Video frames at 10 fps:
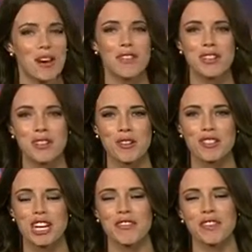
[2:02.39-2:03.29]
twelve years
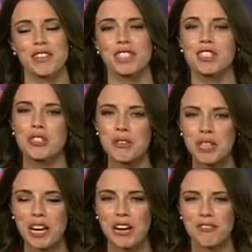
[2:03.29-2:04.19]
old, Genevieve is too
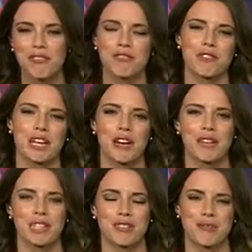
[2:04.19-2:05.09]
young for
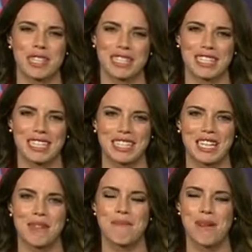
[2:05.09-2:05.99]
Rio in twenty
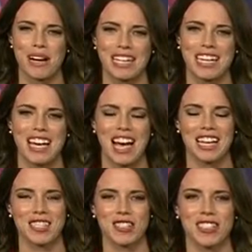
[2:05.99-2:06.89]
sixteen, but
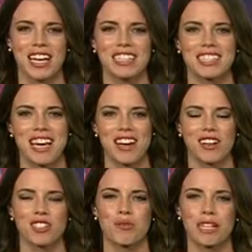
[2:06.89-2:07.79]
has her sights set
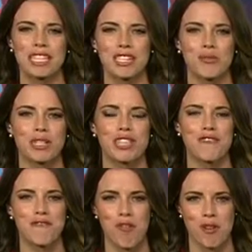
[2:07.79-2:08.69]
on twenty
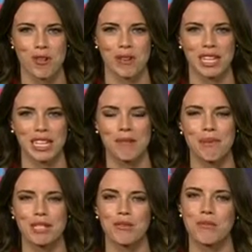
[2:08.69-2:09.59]
twenty-four when the
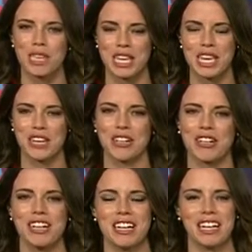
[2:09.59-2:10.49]
Olympics will be
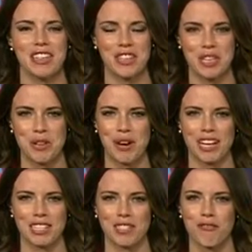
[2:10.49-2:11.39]
here in the U
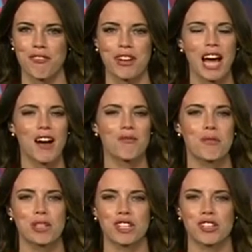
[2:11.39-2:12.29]
S. So for now,
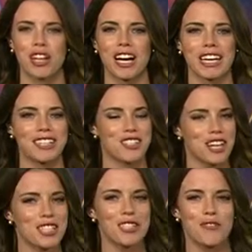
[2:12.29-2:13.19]
we'll wish her luck in
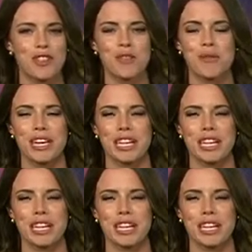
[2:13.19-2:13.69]
just a few